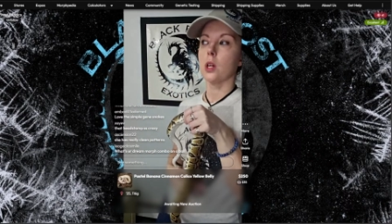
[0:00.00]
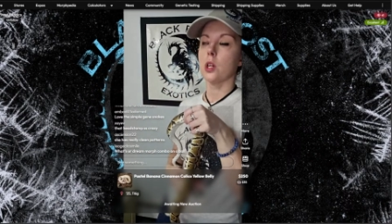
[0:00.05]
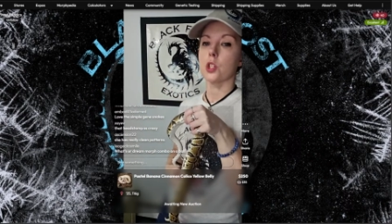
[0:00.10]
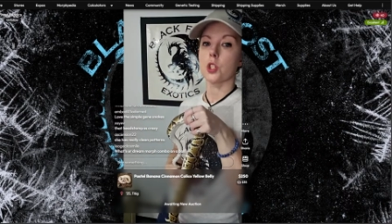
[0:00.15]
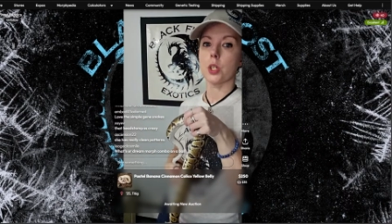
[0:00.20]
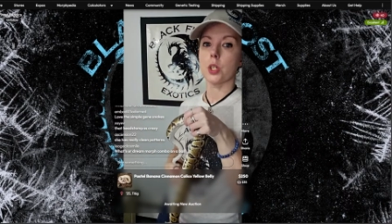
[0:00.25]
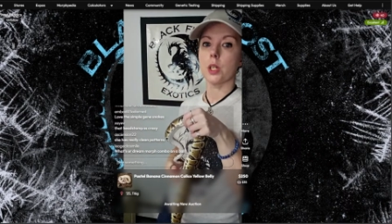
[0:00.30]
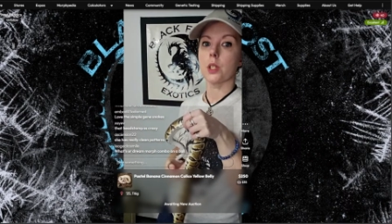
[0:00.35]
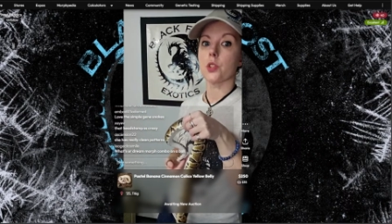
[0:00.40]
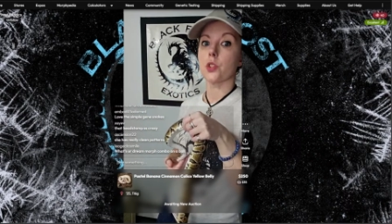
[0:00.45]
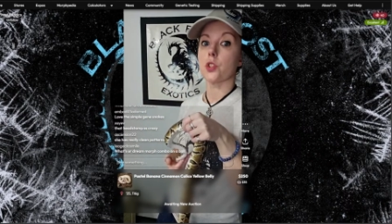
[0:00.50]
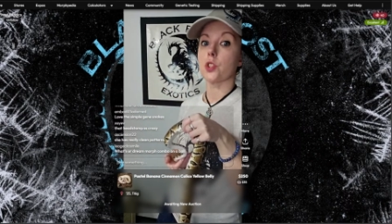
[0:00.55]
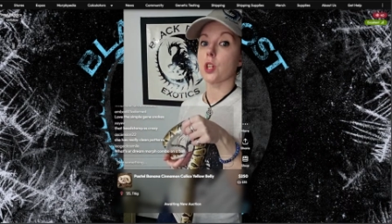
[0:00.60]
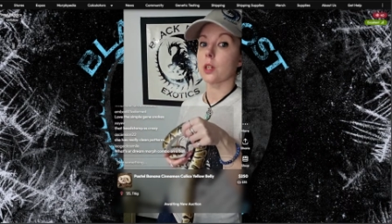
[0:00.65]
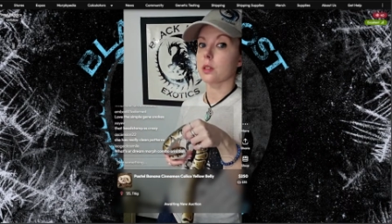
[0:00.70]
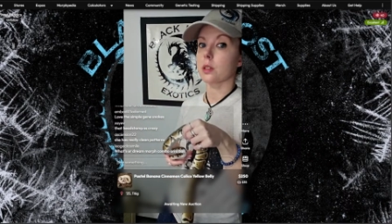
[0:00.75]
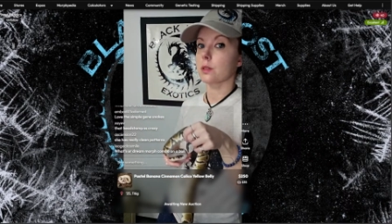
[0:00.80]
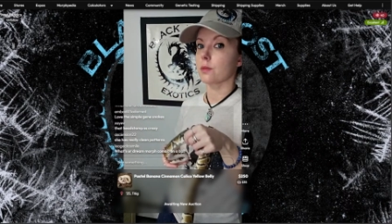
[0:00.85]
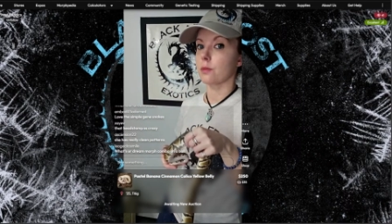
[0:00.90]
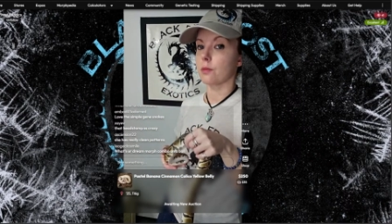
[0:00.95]
she is
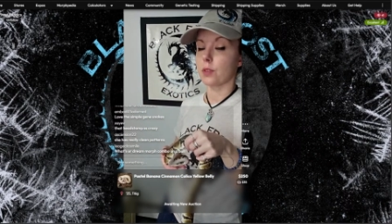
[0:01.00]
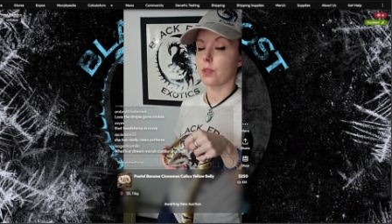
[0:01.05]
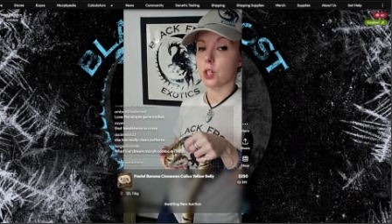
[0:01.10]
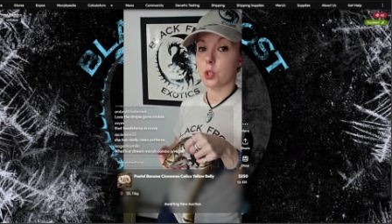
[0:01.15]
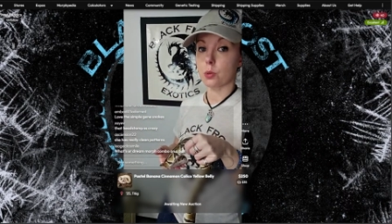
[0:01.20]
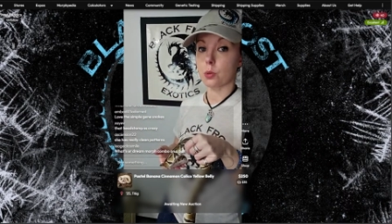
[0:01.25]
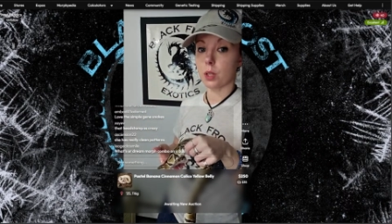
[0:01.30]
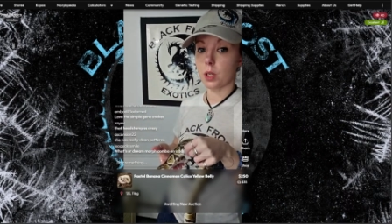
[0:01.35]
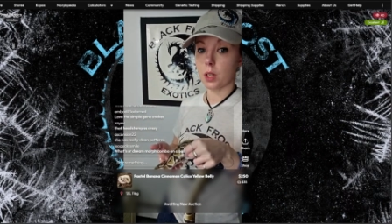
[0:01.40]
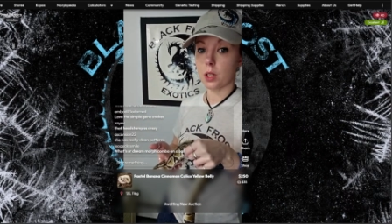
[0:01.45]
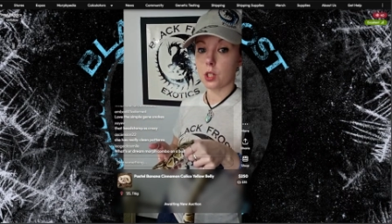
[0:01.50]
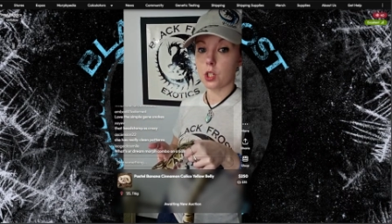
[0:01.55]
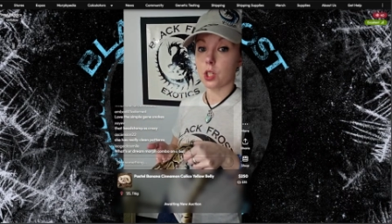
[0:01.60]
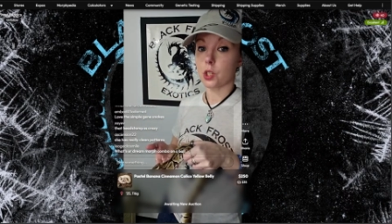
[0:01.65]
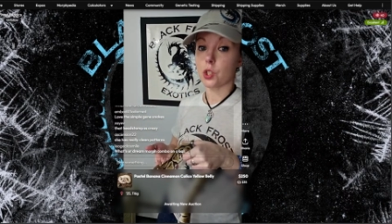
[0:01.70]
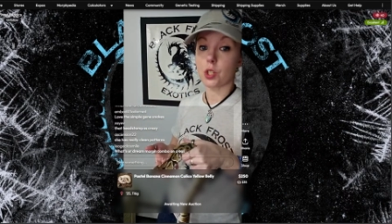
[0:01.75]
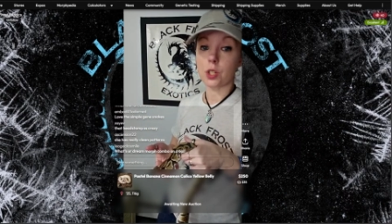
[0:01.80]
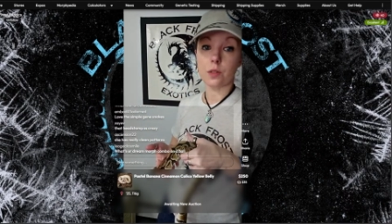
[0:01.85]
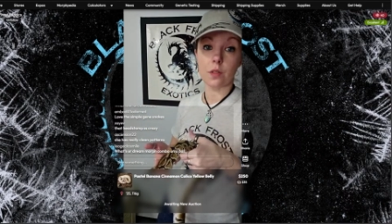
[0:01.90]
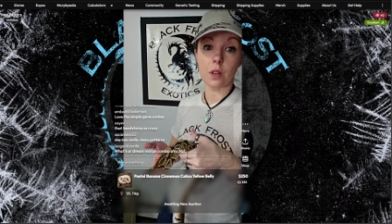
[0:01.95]
just visually,
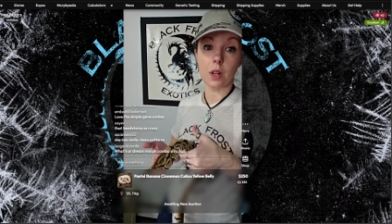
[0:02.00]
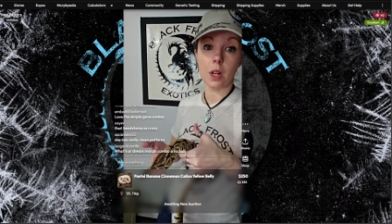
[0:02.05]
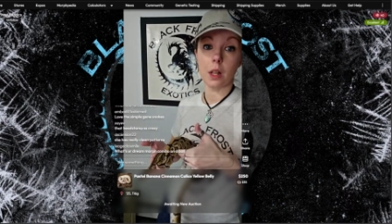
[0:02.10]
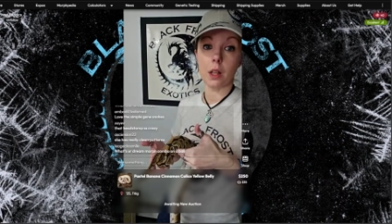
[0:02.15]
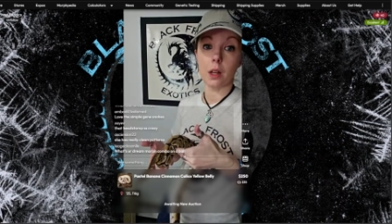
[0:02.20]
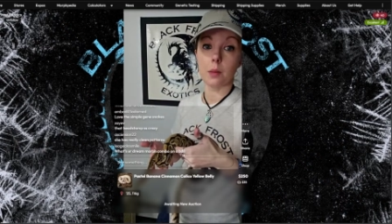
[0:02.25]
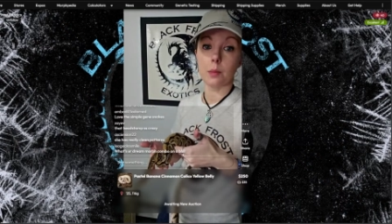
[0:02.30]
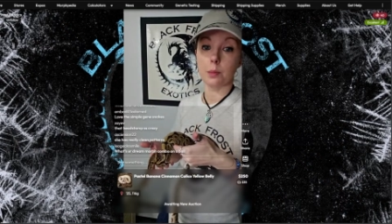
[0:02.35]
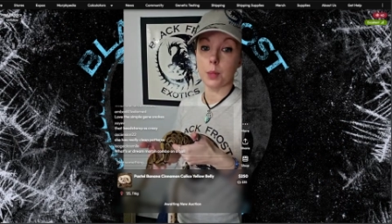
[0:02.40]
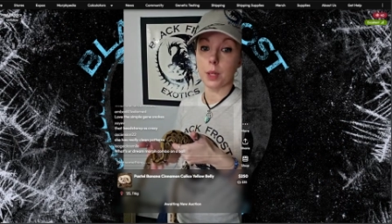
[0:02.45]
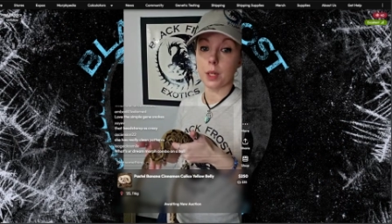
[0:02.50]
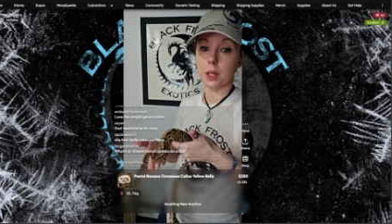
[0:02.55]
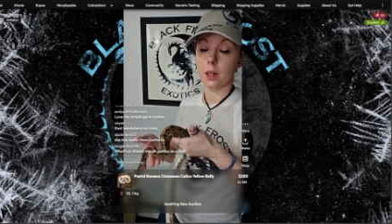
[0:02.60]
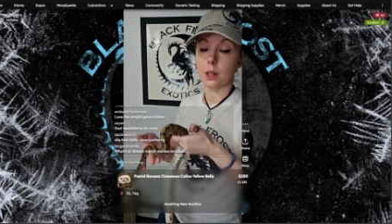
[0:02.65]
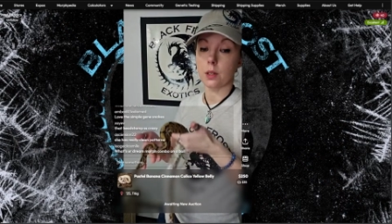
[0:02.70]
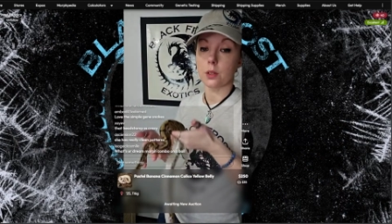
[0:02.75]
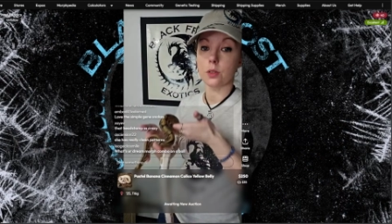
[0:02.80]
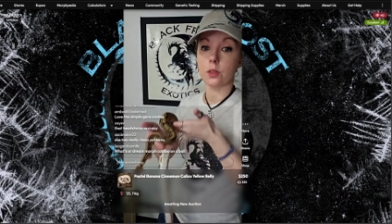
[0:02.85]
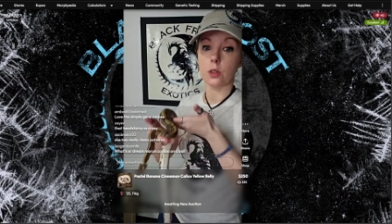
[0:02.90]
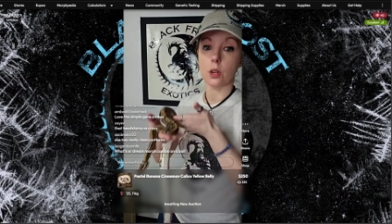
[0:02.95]
she's just vanilla,
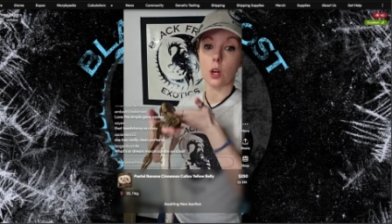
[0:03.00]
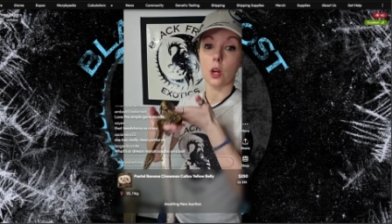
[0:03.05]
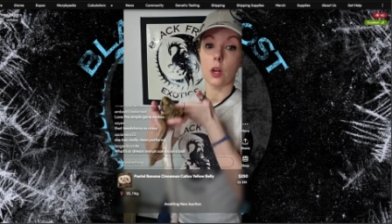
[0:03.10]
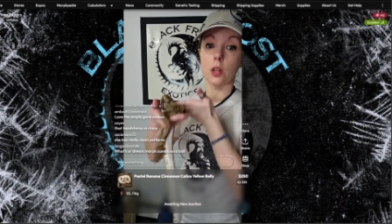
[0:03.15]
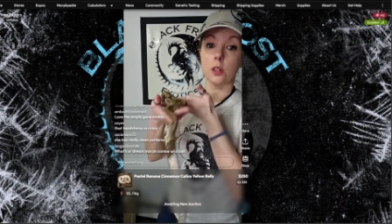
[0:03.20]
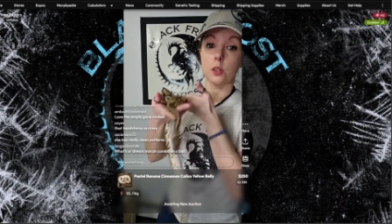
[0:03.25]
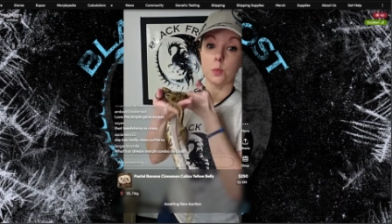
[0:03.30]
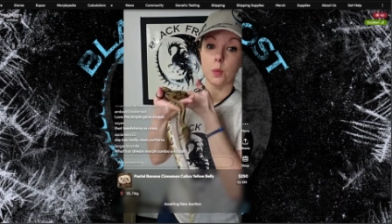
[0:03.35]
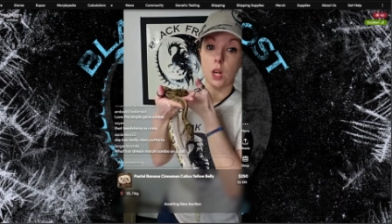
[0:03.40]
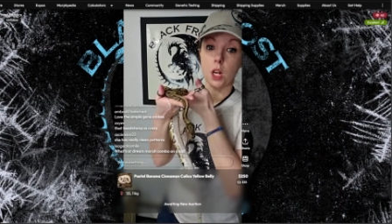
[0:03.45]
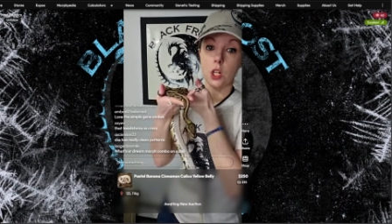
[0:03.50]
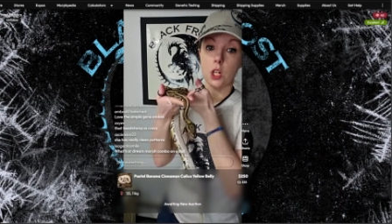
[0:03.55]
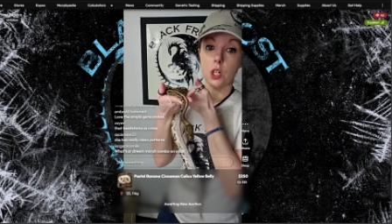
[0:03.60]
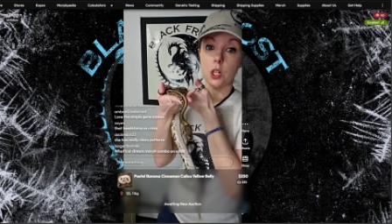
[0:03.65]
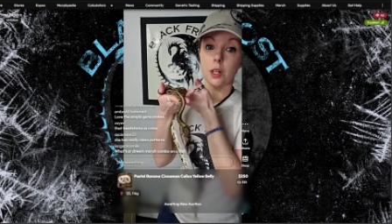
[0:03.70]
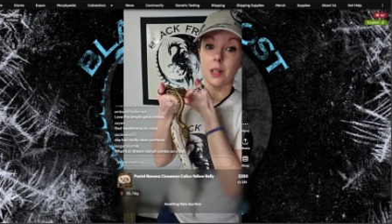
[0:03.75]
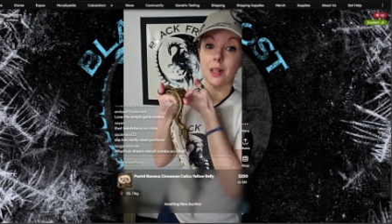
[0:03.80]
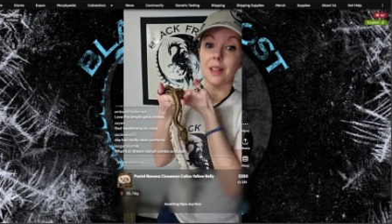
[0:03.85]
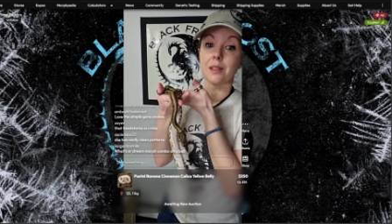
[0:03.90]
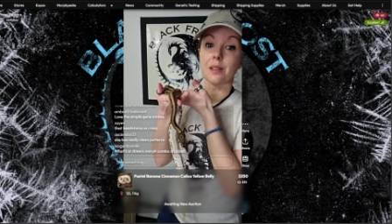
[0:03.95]
because her
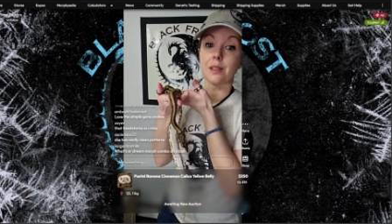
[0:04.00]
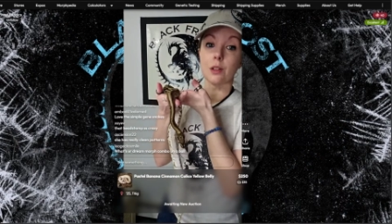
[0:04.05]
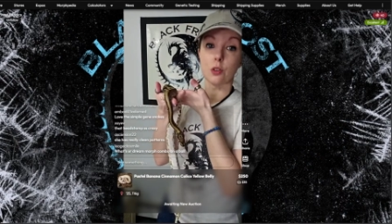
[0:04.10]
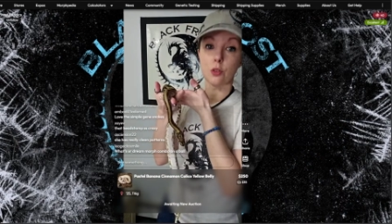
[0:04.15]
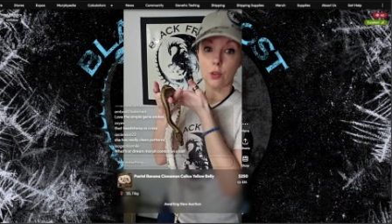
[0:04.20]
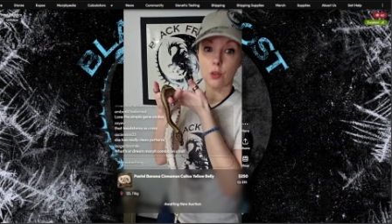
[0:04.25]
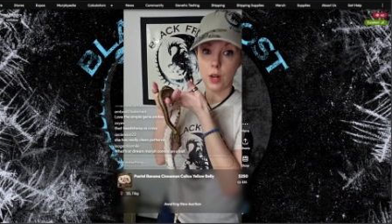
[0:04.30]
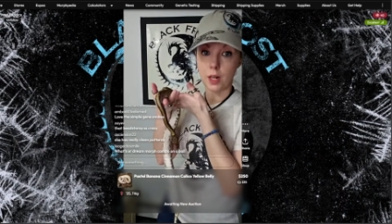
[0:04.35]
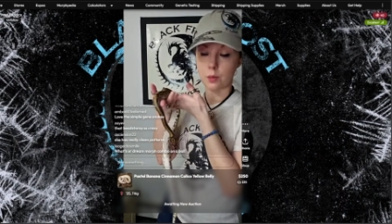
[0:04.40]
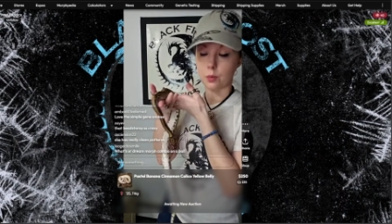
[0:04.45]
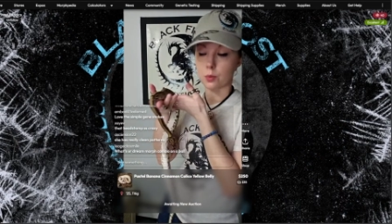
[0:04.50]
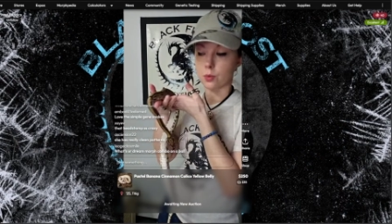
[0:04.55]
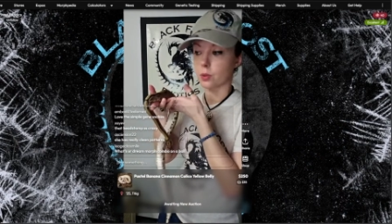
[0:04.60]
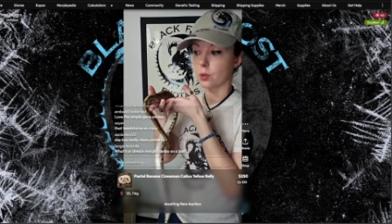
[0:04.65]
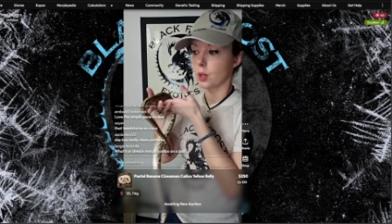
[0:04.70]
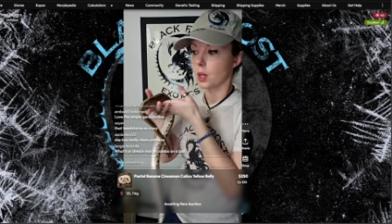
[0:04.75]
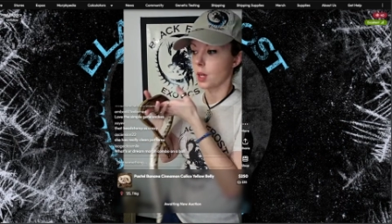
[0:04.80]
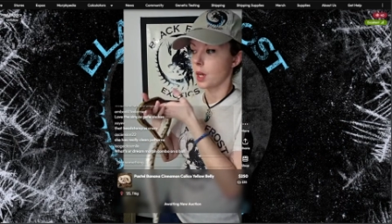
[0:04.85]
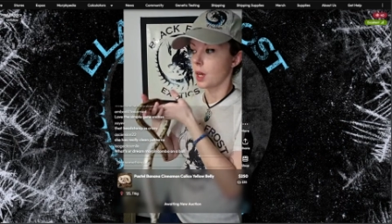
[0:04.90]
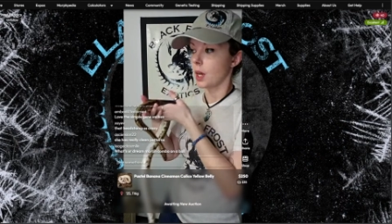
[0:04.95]
expression is incredible.